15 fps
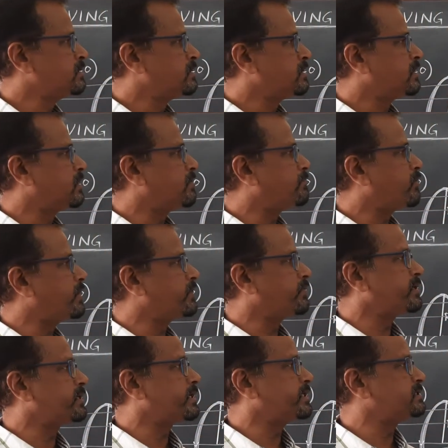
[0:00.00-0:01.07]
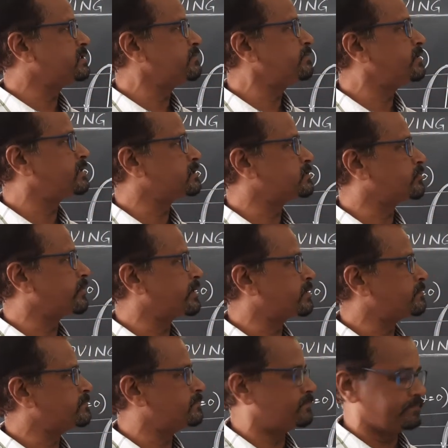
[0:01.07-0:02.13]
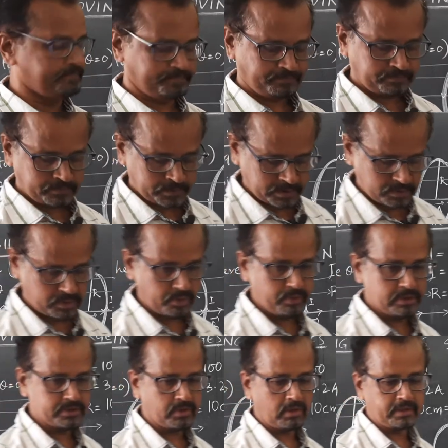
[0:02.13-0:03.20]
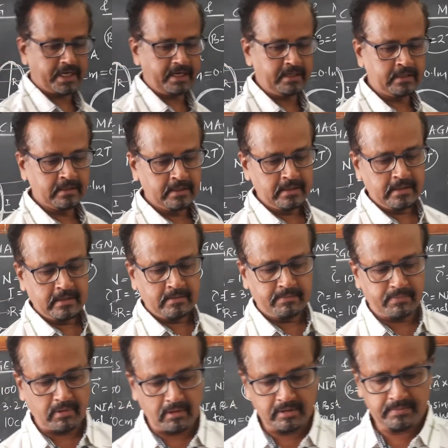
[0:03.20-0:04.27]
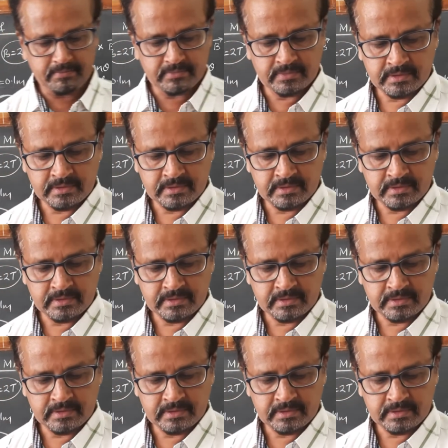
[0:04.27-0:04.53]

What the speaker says: 0.1 kg meter square. So we will solve that problem.